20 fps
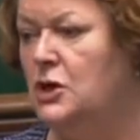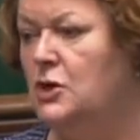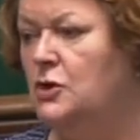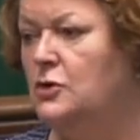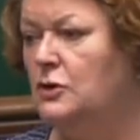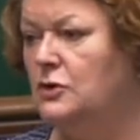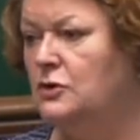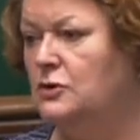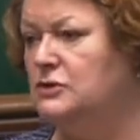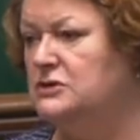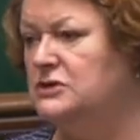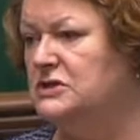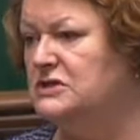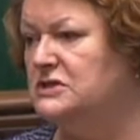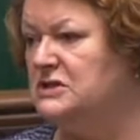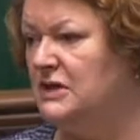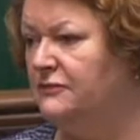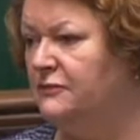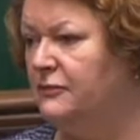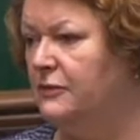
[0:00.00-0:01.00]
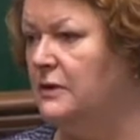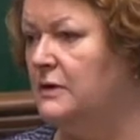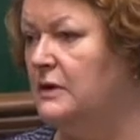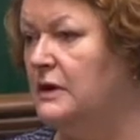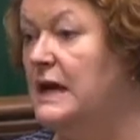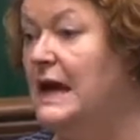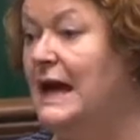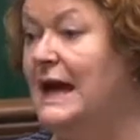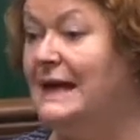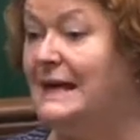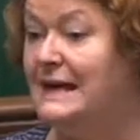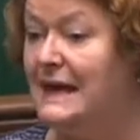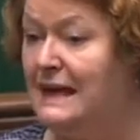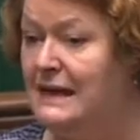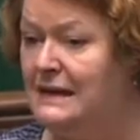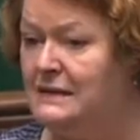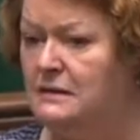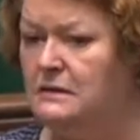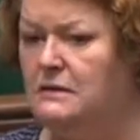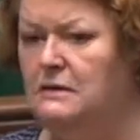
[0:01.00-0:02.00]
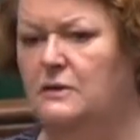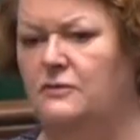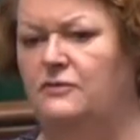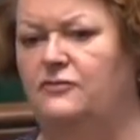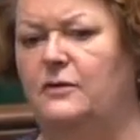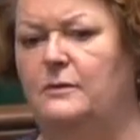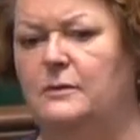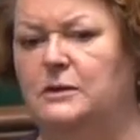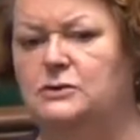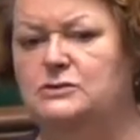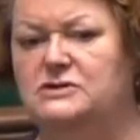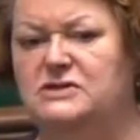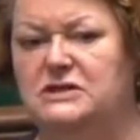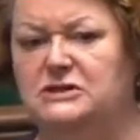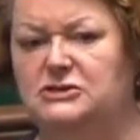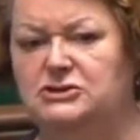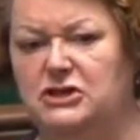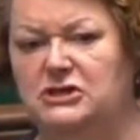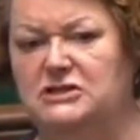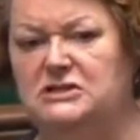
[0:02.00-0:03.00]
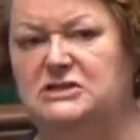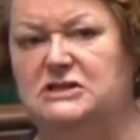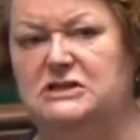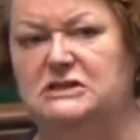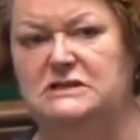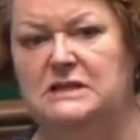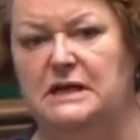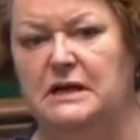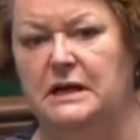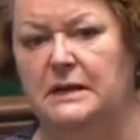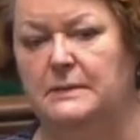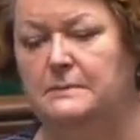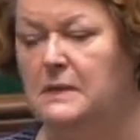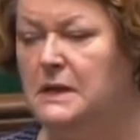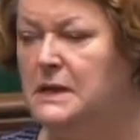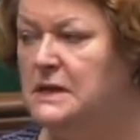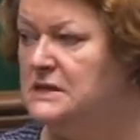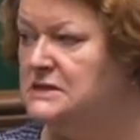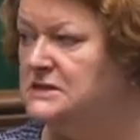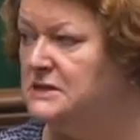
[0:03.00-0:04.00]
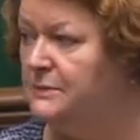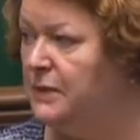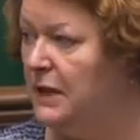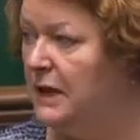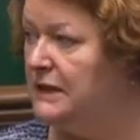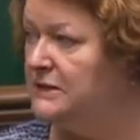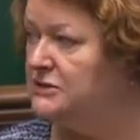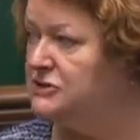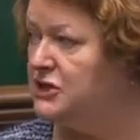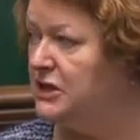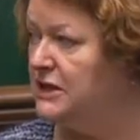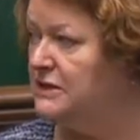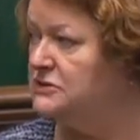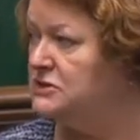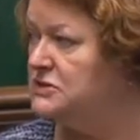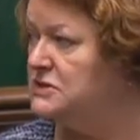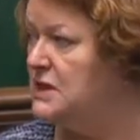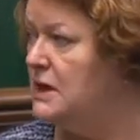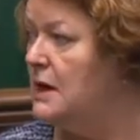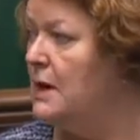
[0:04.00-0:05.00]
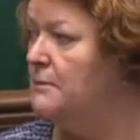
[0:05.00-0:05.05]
who are going to suffer again from losing just-in-time supply chains,